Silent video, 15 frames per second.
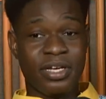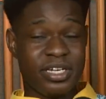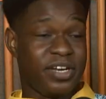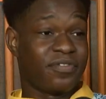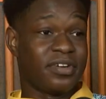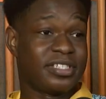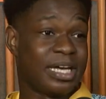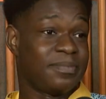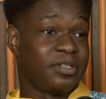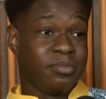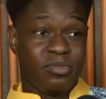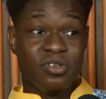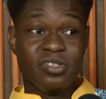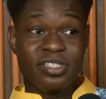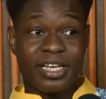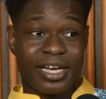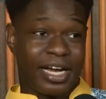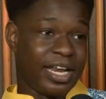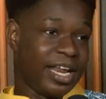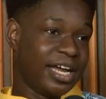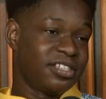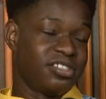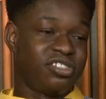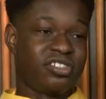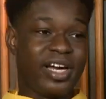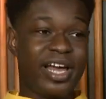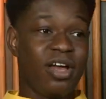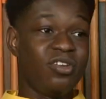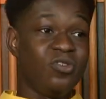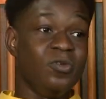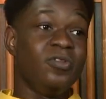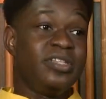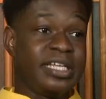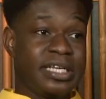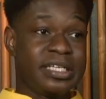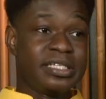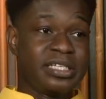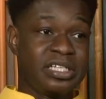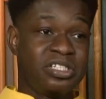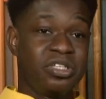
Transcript: different types of music. I like to try out new things. It's